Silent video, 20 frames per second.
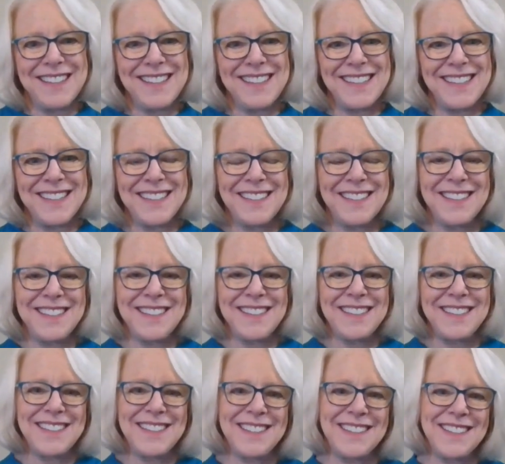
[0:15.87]

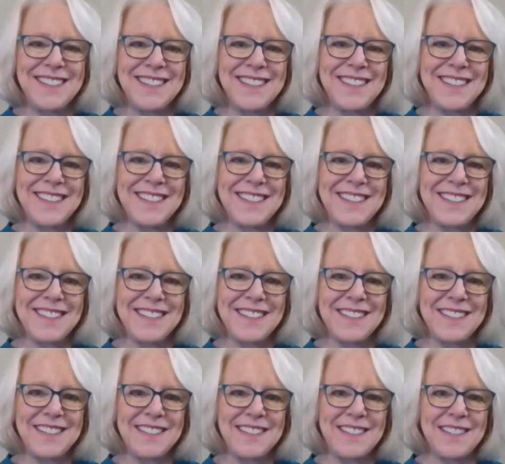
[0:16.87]

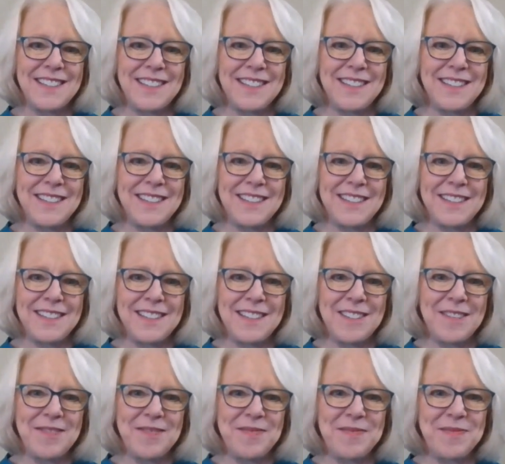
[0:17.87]

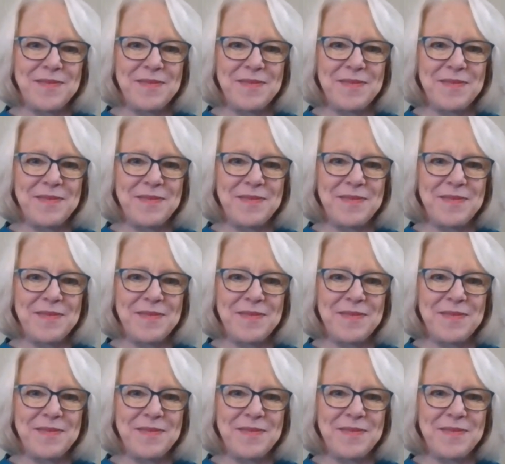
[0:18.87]
(not speaking)